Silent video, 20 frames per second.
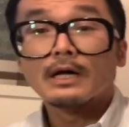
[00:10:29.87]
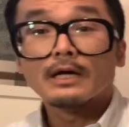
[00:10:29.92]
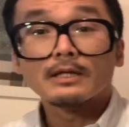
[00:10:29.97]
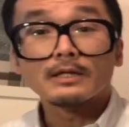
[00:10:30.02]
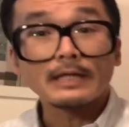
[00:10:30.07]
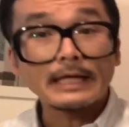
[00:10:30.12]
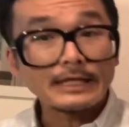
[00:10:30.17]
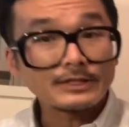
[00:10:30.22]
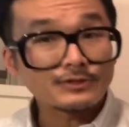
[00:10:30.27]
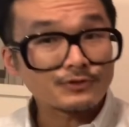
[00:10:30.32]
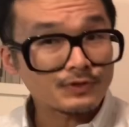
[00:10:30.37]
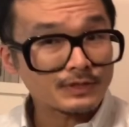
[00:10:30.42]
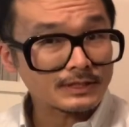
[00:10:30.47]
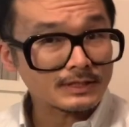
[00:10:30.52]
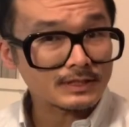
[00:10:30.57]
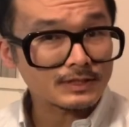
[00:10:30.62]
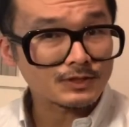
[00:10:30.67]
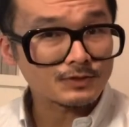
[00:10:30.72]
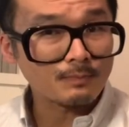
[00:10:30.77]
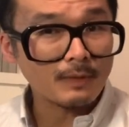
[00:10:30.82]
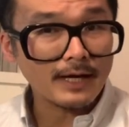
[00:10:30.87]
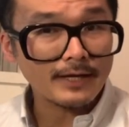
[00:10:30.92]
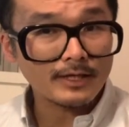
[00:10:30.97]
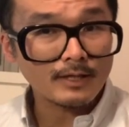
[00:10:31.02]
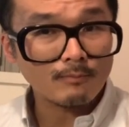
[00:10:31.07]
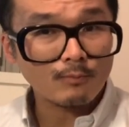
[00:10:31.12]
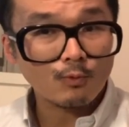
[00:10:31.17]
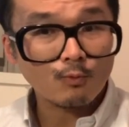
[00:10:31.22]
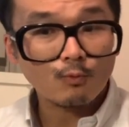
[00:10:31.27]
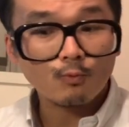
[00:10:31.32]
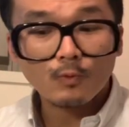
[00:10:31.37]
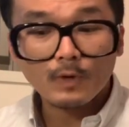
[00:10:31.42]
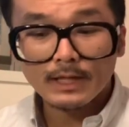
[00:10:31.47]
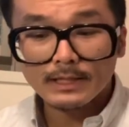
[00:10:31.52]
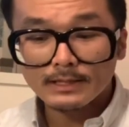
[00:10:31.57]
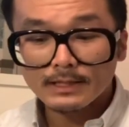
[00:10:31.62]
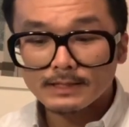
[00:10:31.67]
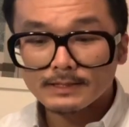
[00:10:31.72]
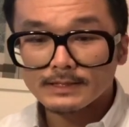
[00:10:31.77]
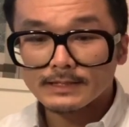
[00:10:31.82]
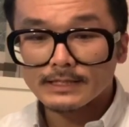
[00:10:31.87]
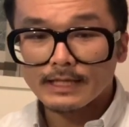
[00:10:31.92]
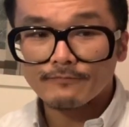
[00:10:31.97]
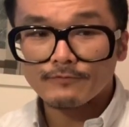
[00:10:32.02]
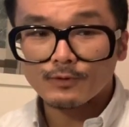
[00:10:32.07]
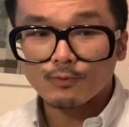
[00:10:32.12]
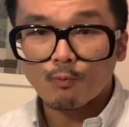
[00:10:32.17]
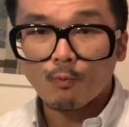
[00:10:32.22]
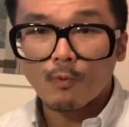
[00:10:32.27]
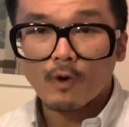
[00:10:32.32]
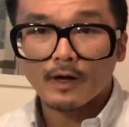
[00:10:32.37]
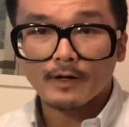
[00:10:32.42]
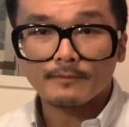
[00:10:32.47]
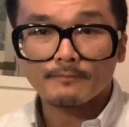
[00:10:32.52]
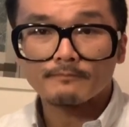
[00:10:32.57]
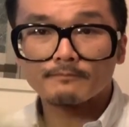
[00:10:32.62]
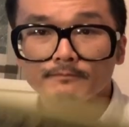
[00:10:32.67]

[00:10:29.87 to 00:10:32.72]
Laserdisc spy number 171.